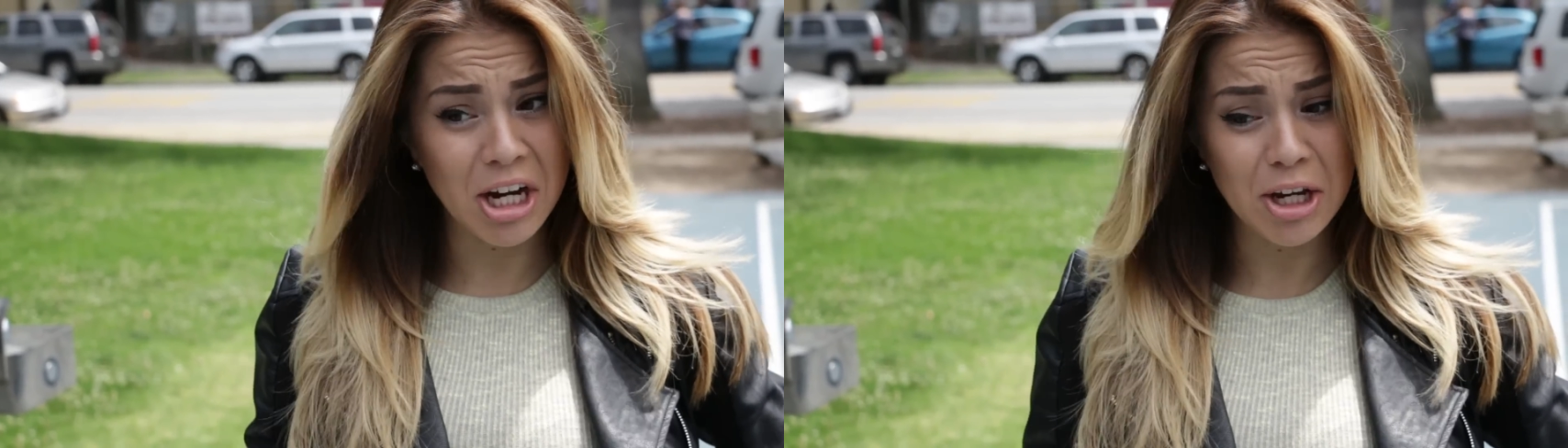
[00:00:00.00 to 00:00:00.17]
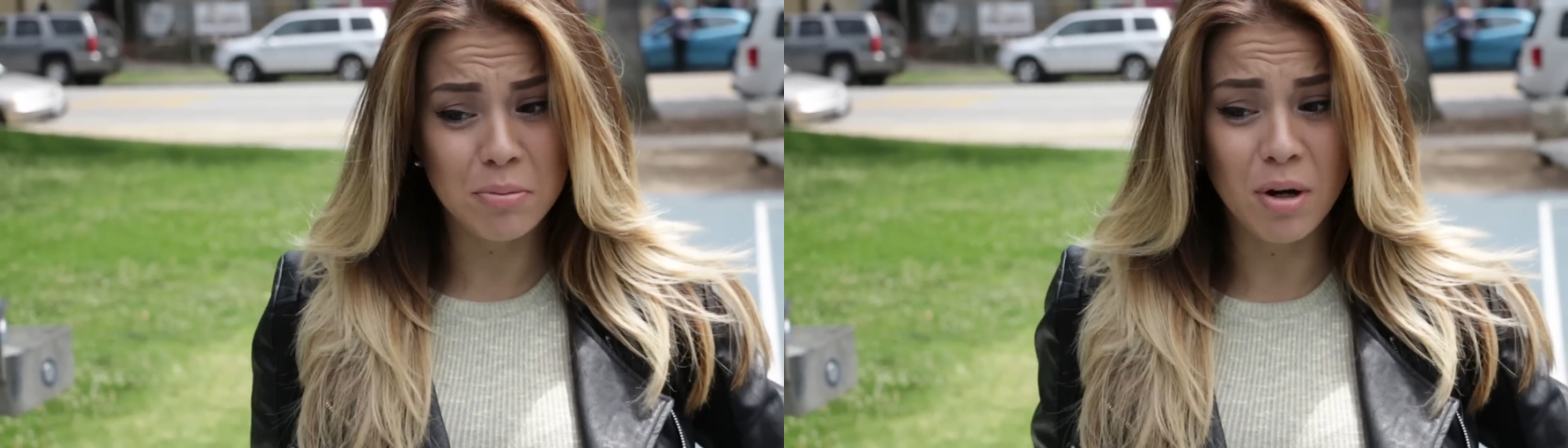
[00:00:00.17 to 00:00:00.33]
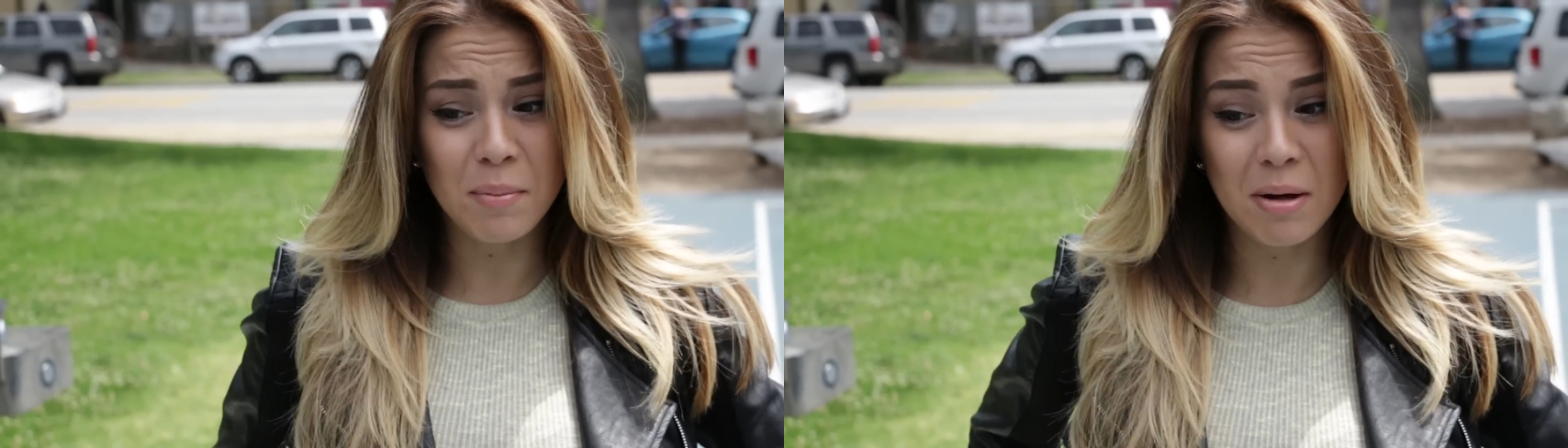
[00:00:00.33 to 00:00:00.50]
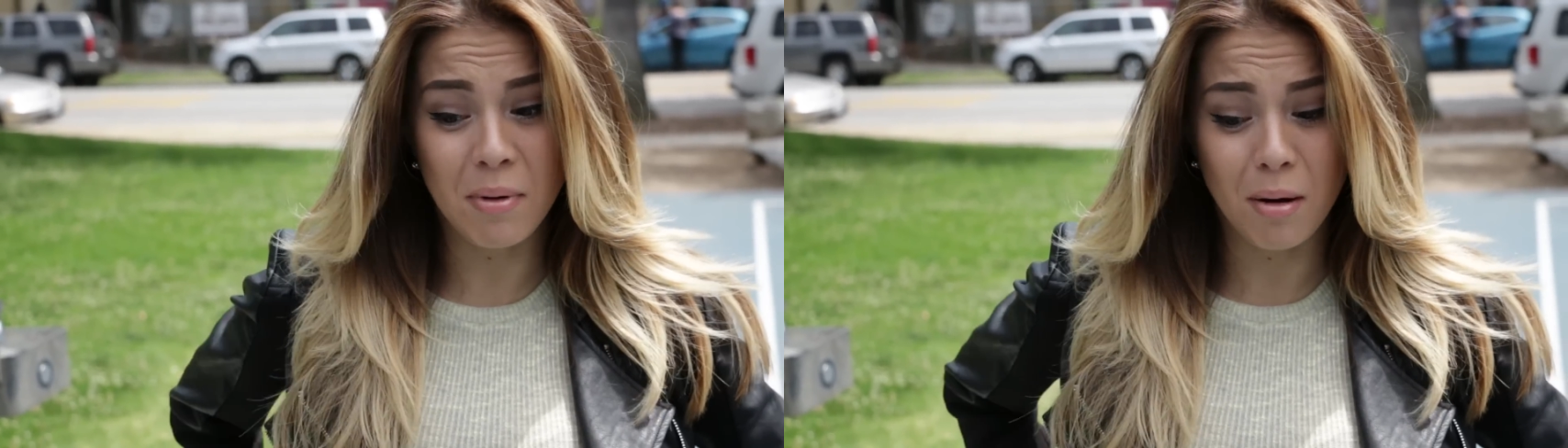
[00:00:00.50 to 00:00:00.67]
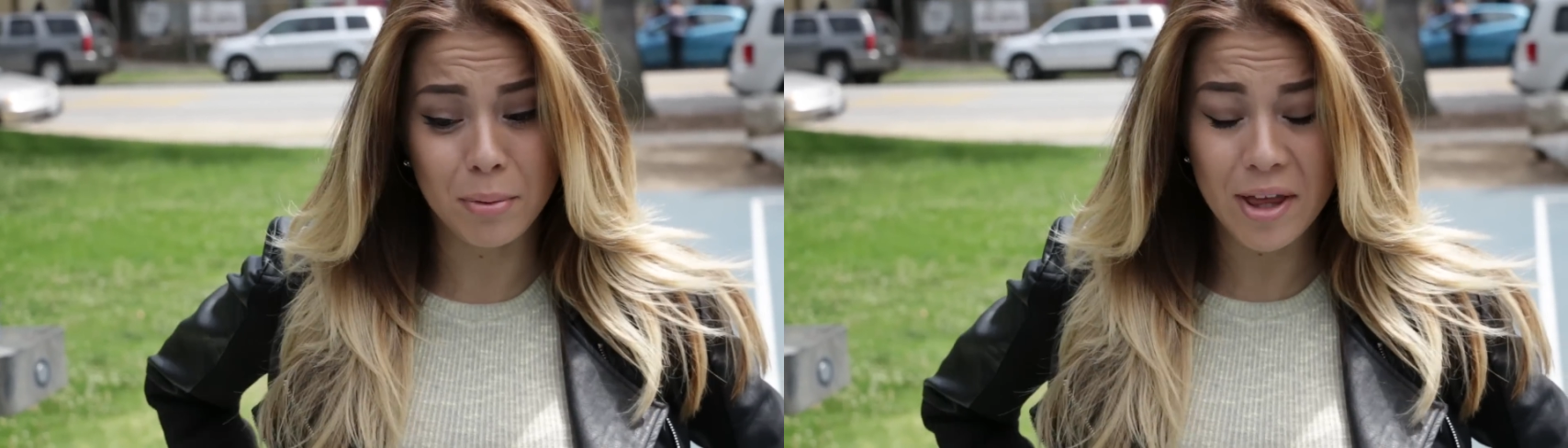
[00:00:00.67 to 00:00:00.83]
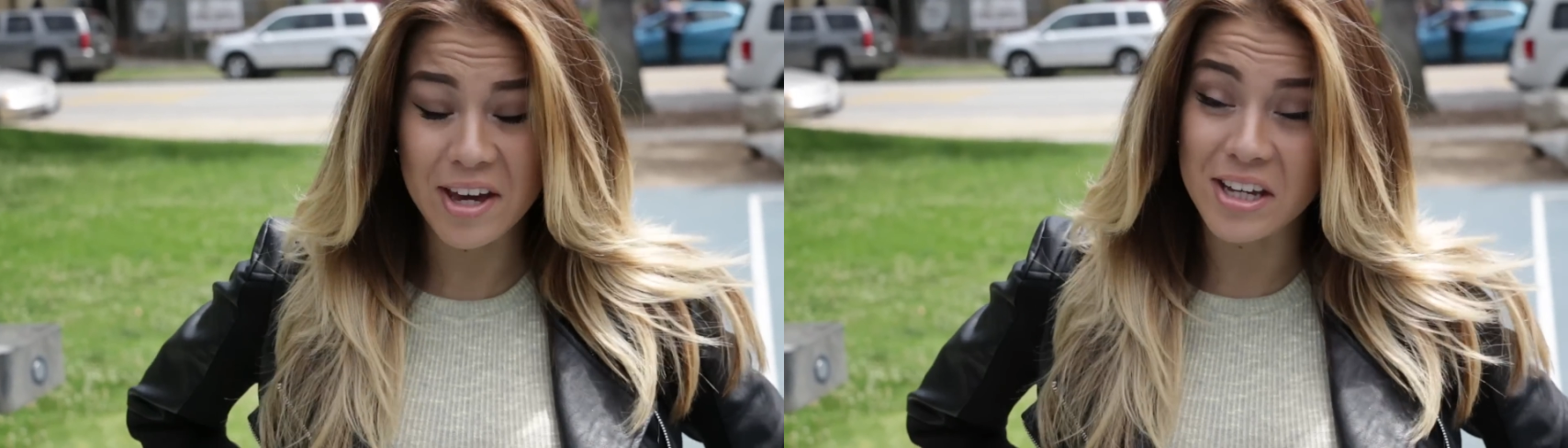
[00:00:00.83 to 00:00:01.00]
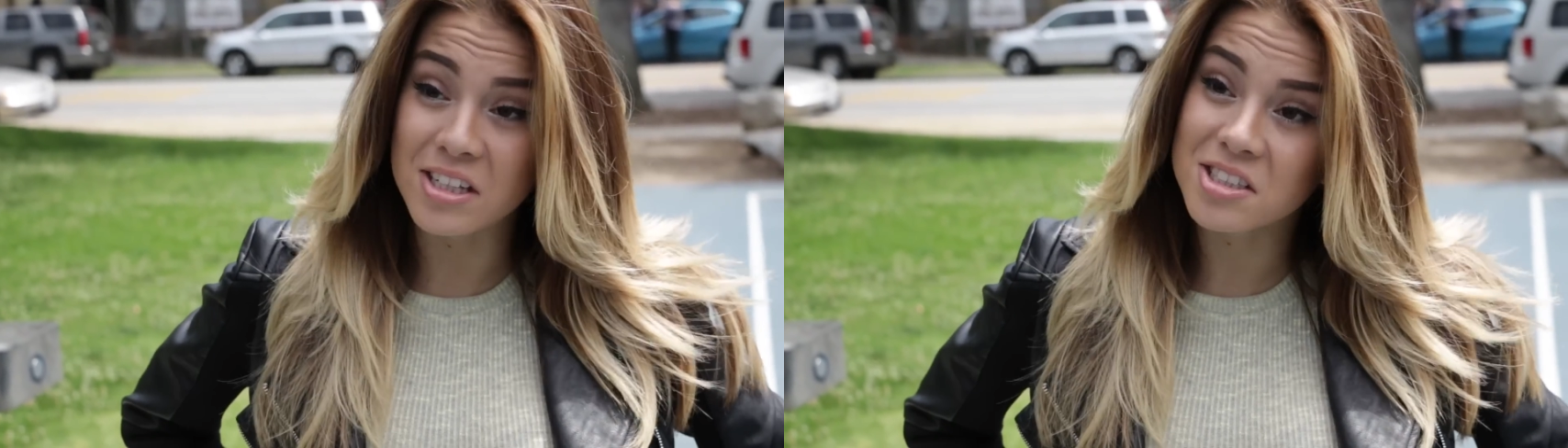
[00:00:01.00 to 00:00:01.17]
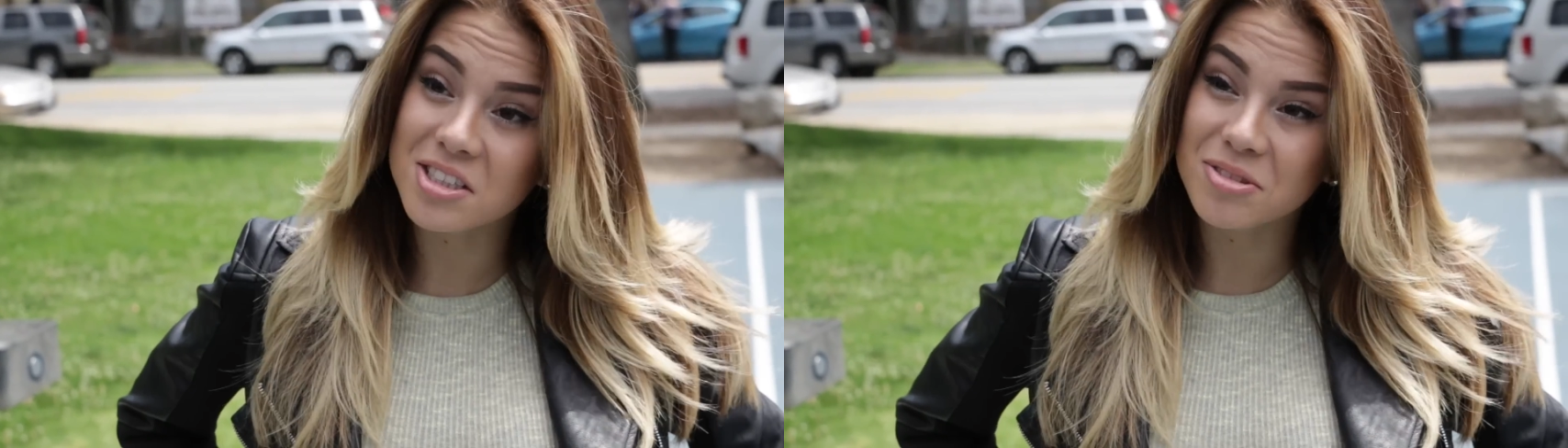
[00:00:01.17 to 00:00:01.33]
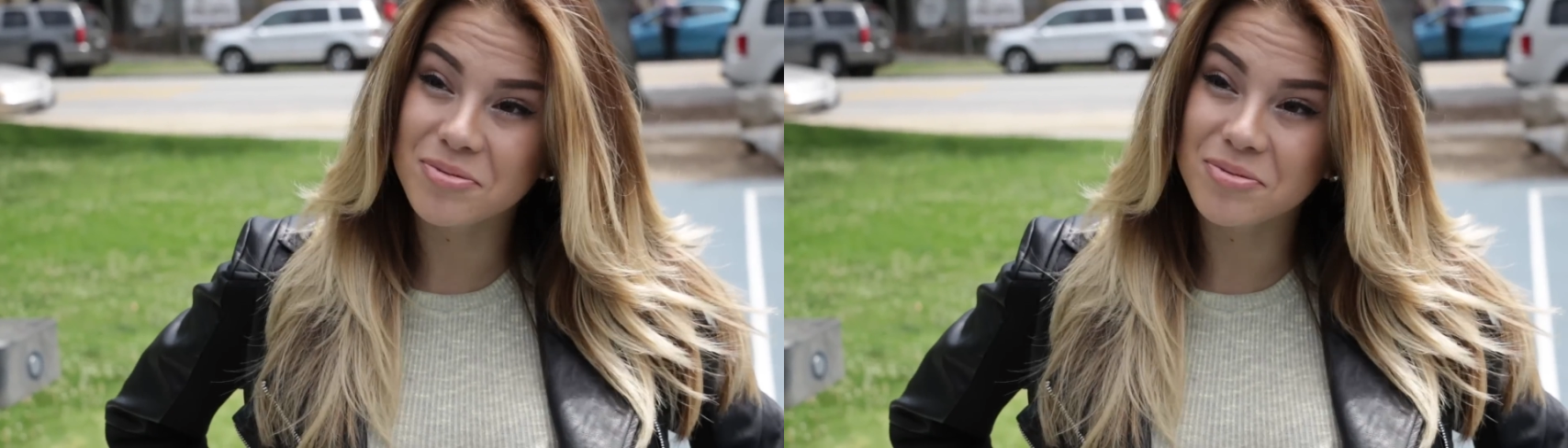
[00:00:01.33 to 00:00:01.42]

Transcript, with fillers: how you put me in my place.